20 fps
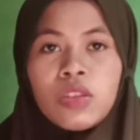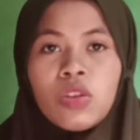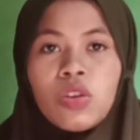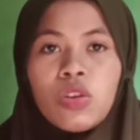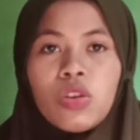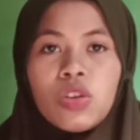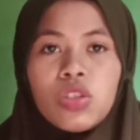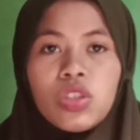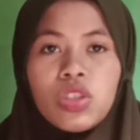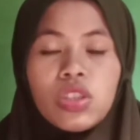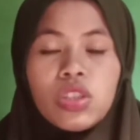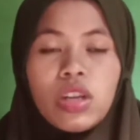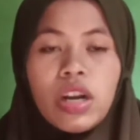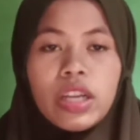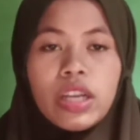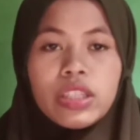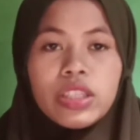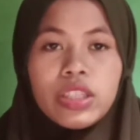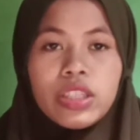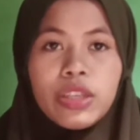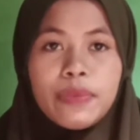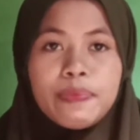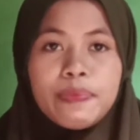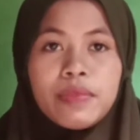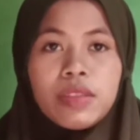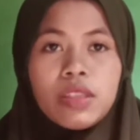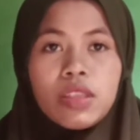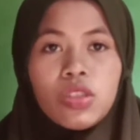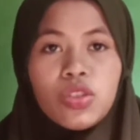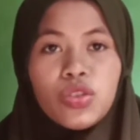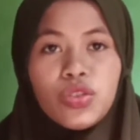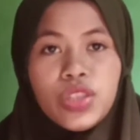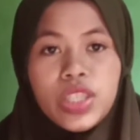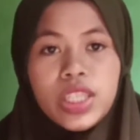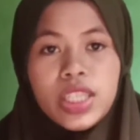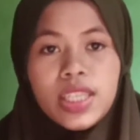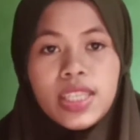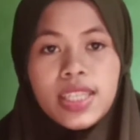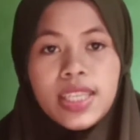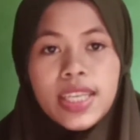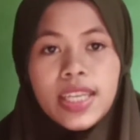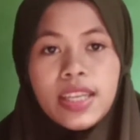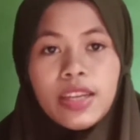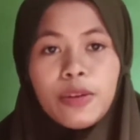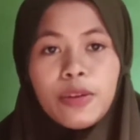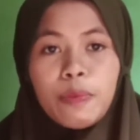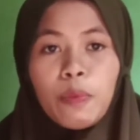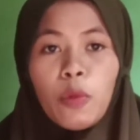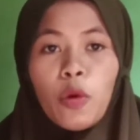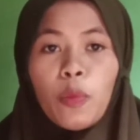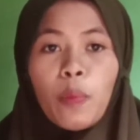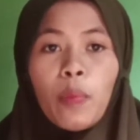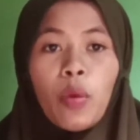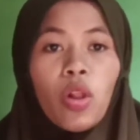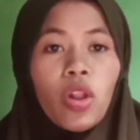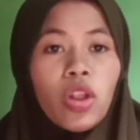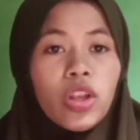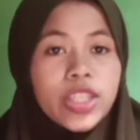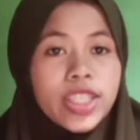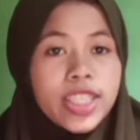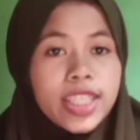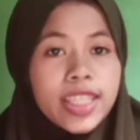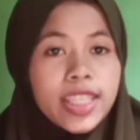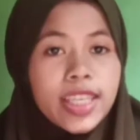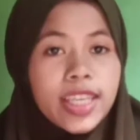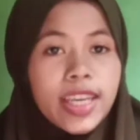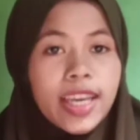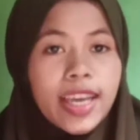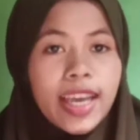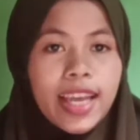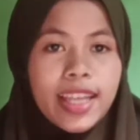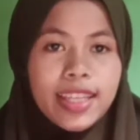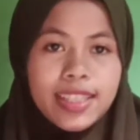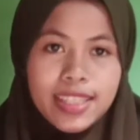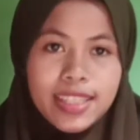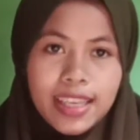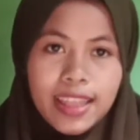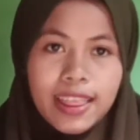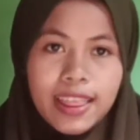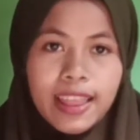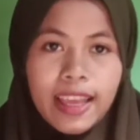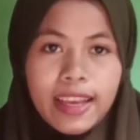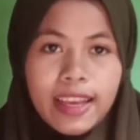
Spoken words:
constructive study in morphology and syntax.